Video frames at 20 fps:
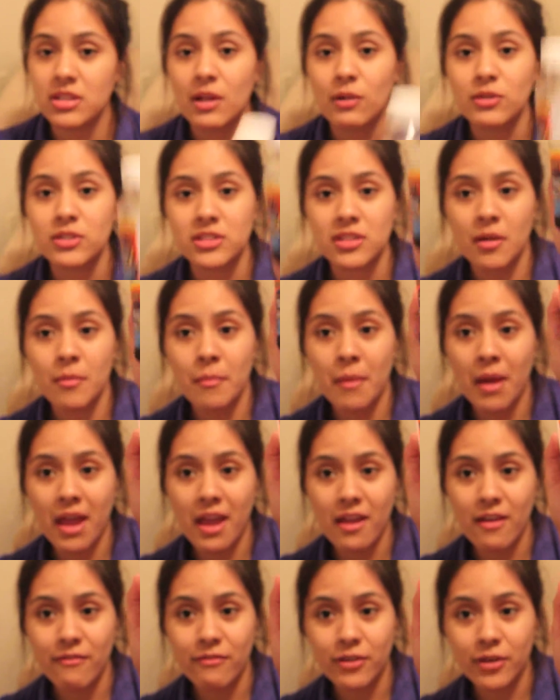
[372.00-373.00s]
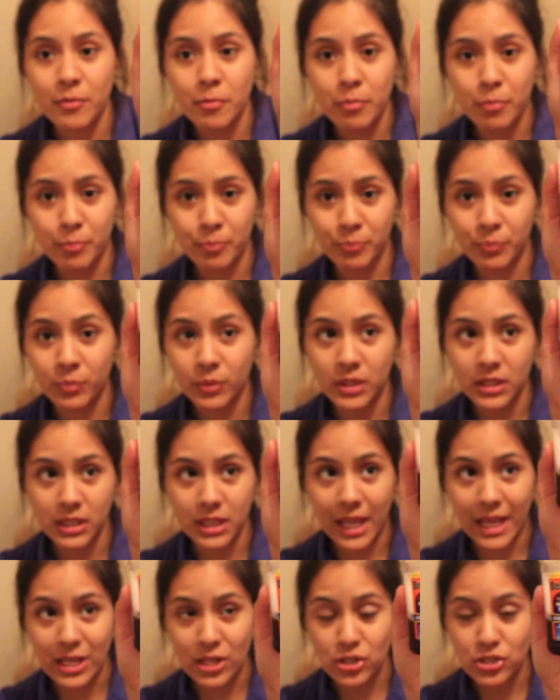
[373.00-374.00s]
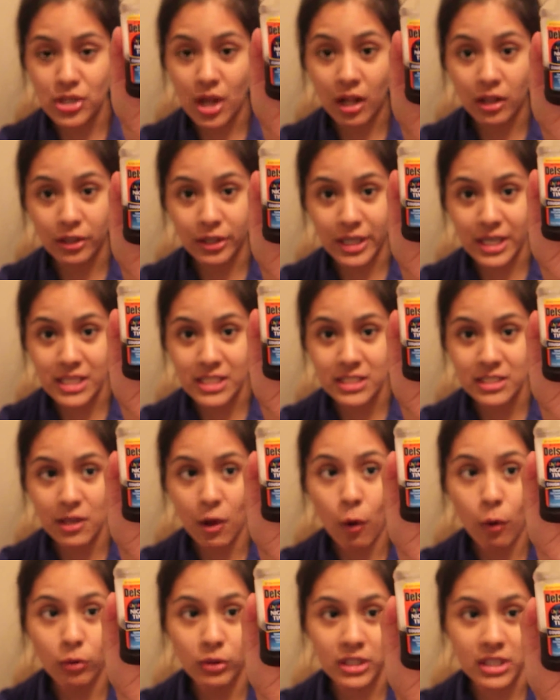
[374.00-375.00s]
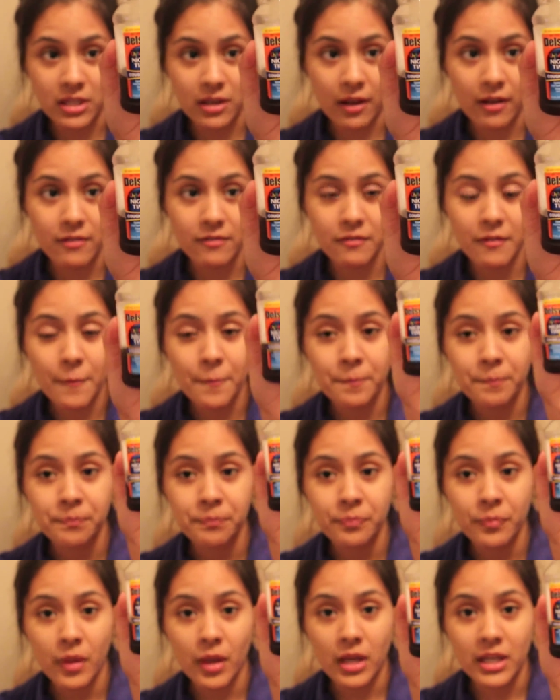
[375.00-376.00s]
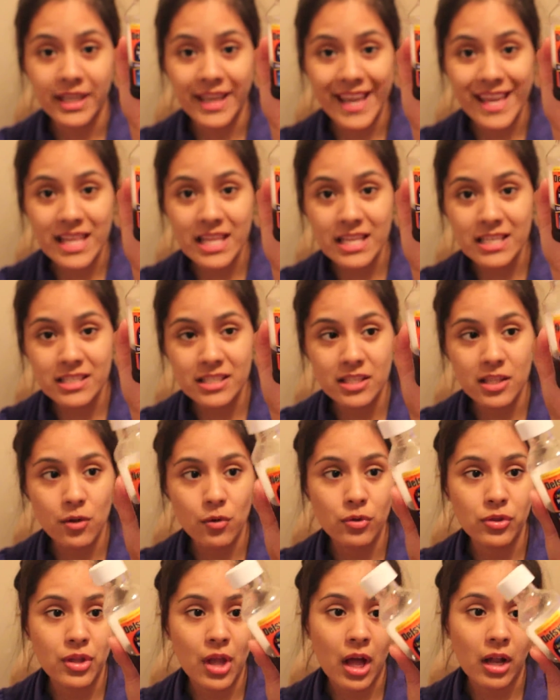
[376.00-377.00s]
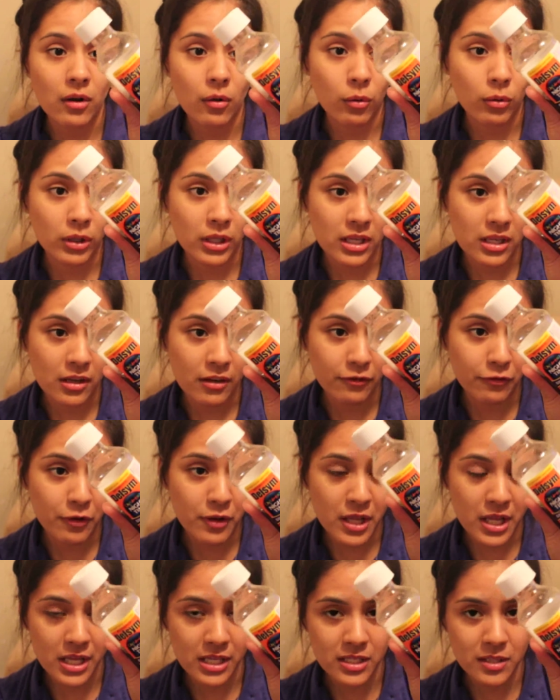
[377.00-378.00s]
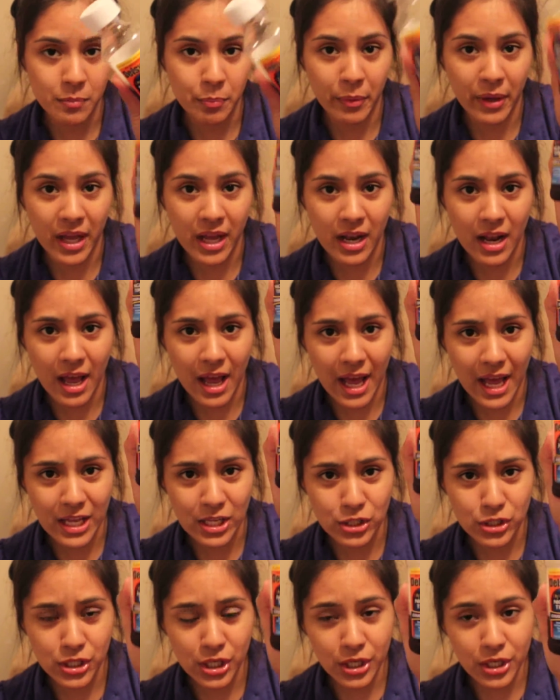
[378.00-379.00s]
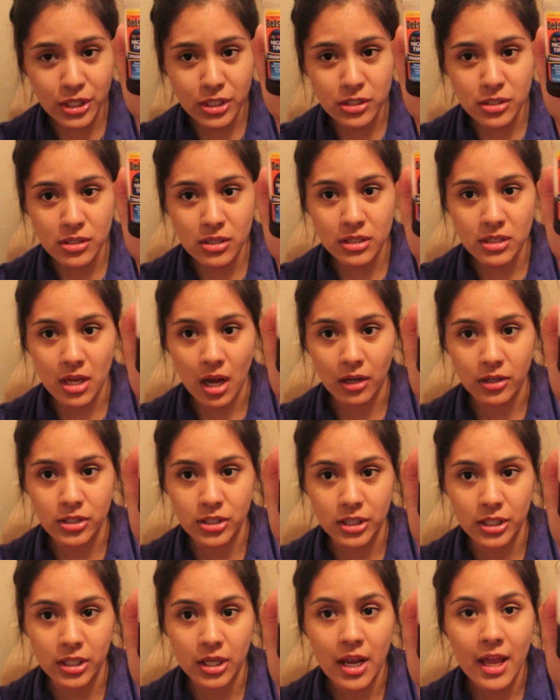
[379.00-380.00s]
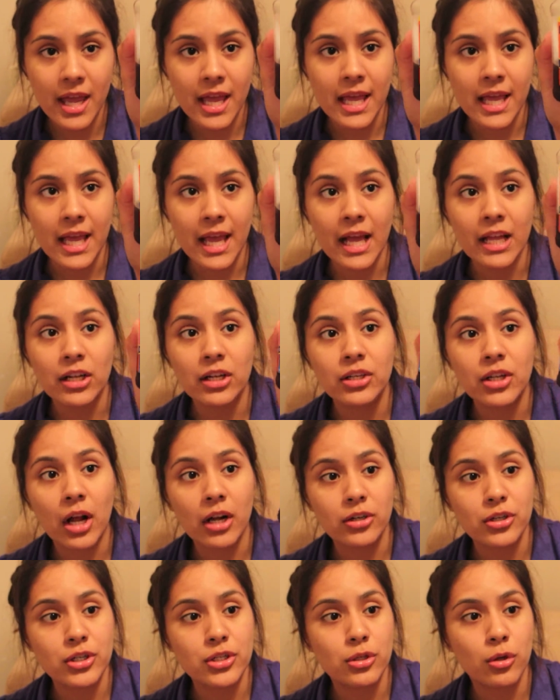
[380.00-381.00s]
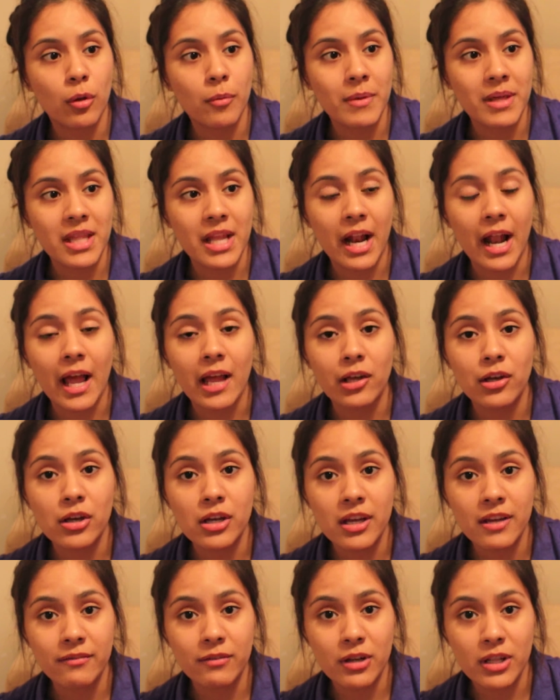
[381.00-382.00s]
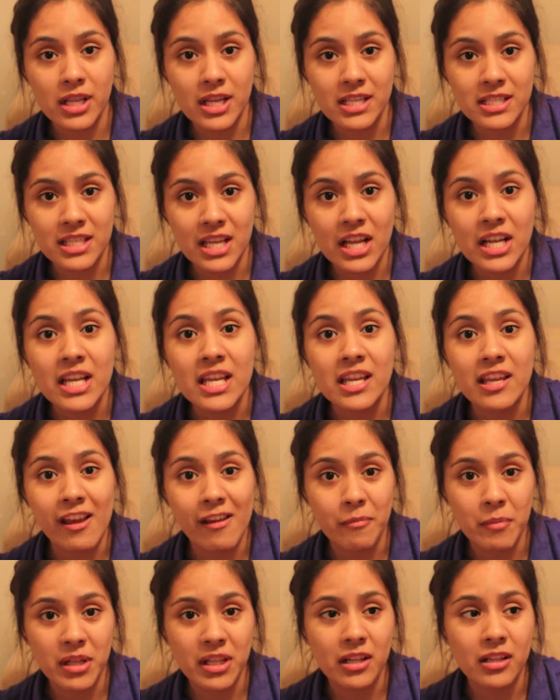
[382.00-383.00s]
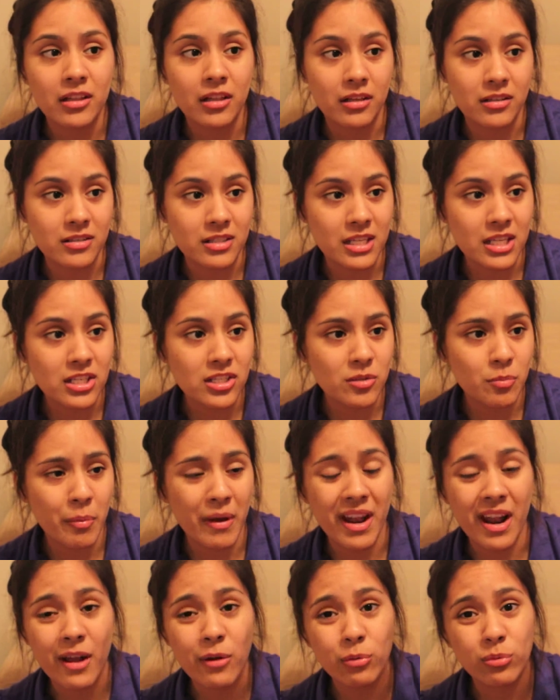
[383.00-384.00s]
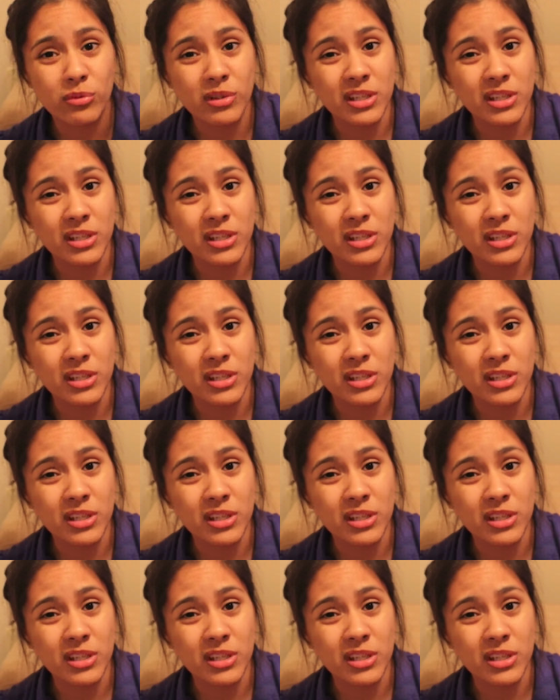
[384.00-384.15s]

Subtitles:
Delsum if your like toddler is old enough. Kayla's still not old enough for this, but I took her to the doctor and the doctor told me that I could give her this, and he gave me the dosage, but I